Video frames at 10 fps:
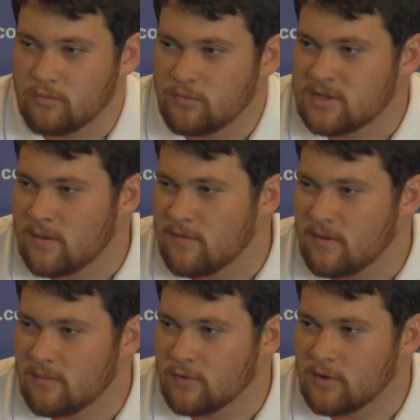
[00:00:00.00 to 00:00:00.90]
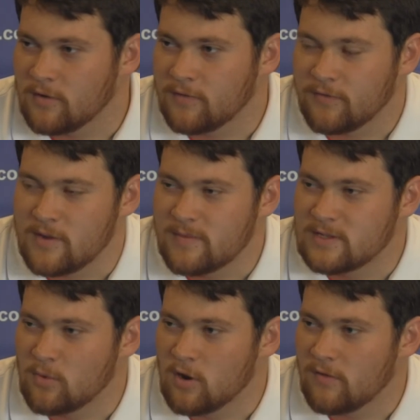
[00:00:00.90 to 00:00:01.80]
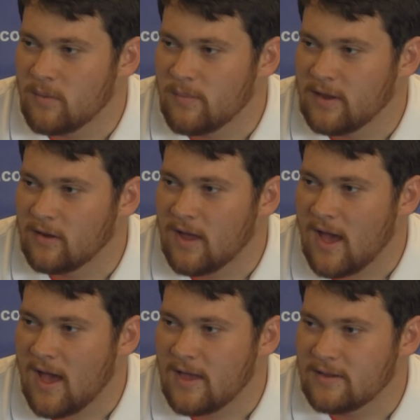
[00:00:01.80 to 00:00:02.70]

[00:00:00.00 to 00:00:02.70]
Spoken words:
Some of them were, Freeman's more of a bigger guy,